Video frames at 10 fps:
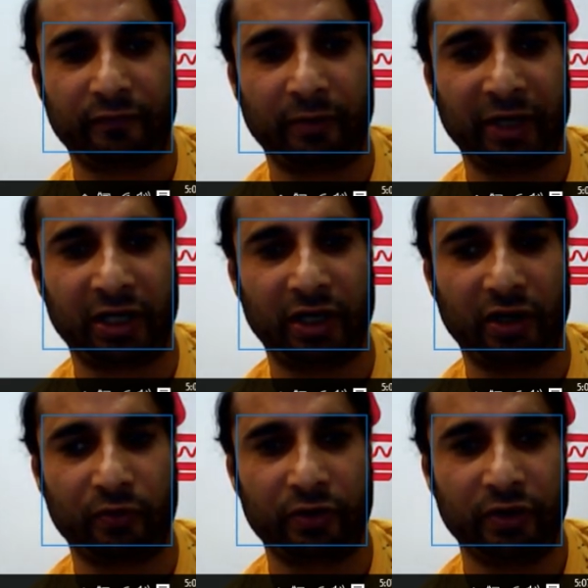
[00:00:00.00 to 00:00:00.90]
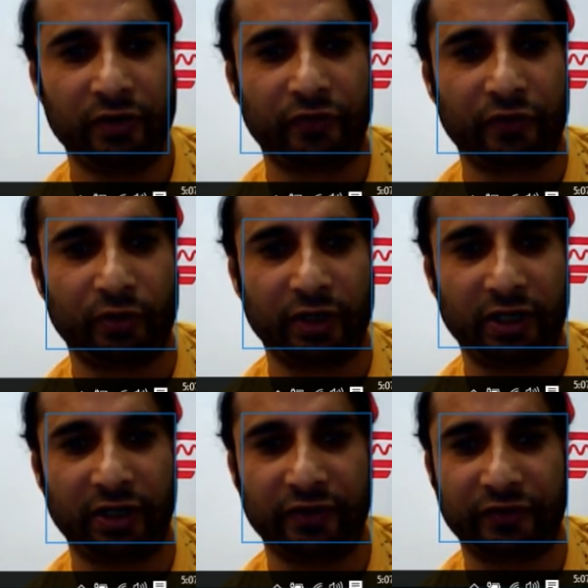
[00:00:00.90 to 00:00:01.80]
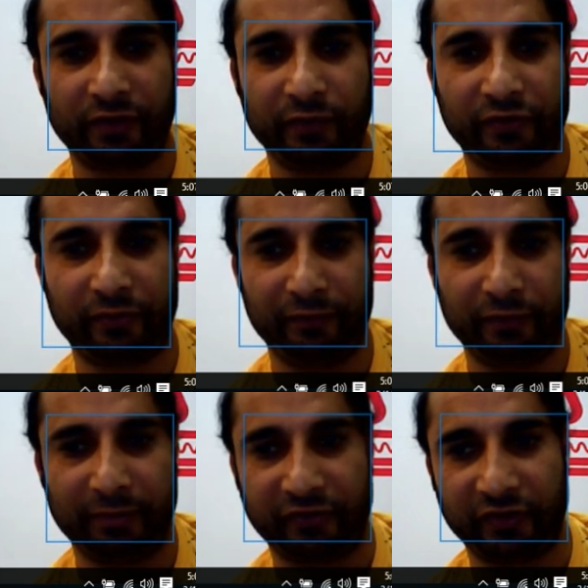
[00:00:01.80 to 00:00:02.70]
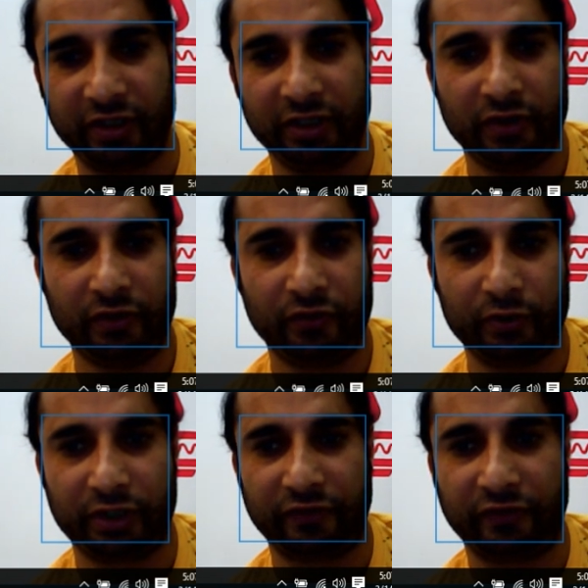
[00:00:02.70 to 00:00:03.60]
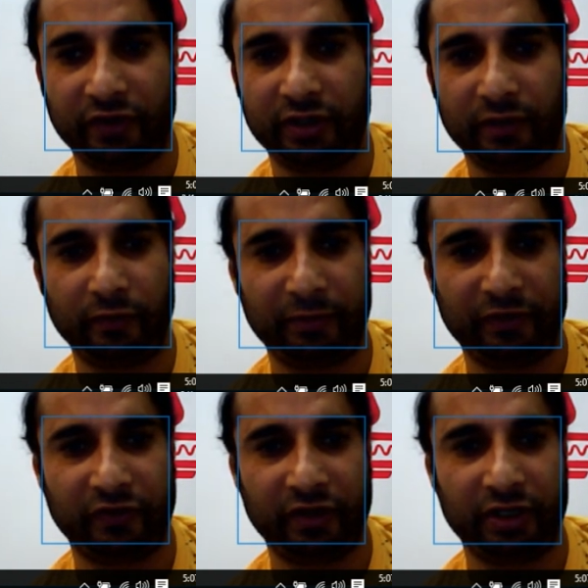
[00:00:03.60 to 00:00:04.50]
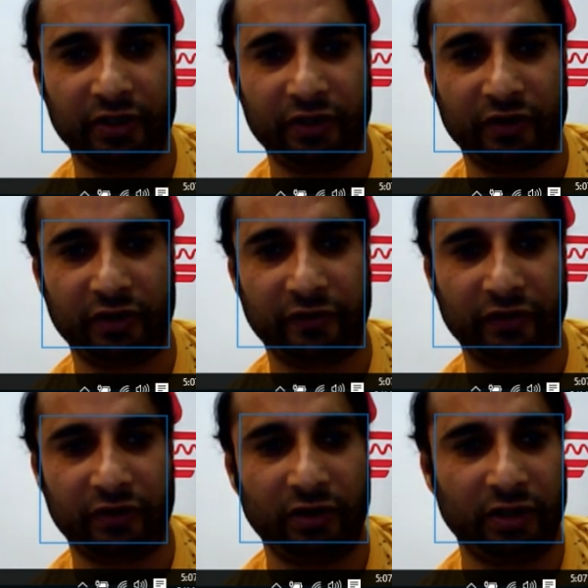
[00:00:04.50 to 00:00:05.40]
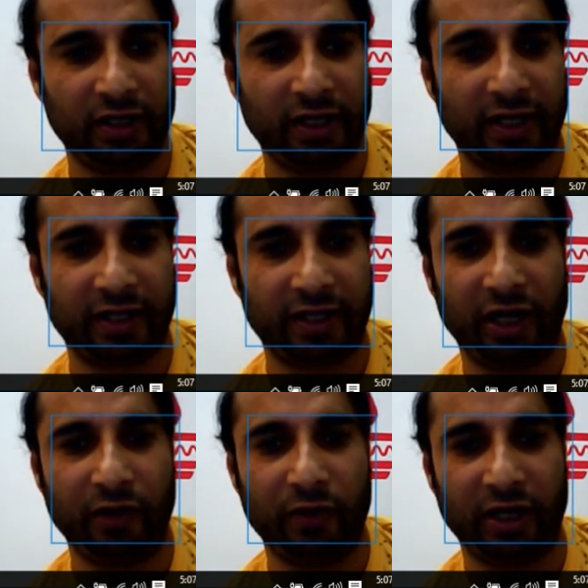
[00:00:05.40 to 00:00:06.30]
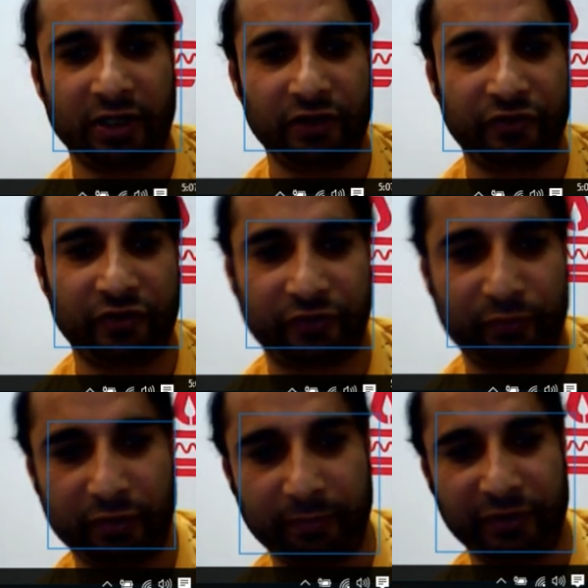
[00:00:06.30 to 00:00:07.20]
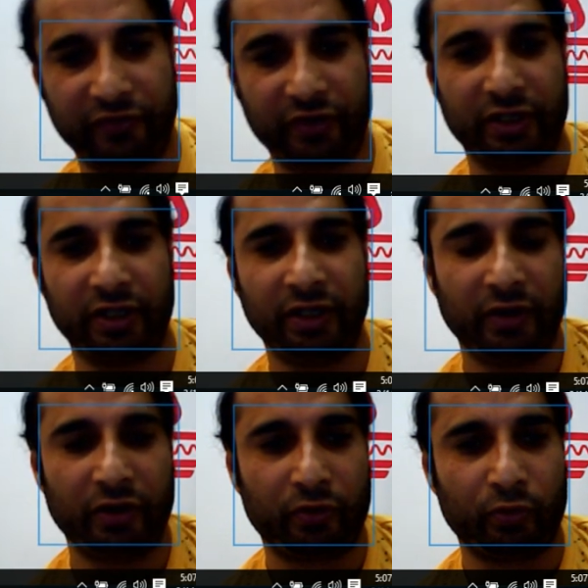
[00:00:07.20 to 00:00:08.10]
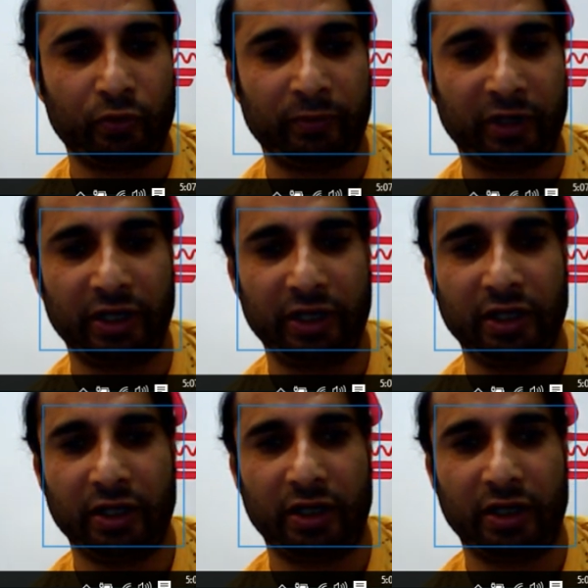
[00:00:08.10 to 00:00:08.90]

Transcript: for my account. So here is that VPC. So you can see the VPC details here, and then I'll attach this VPC to my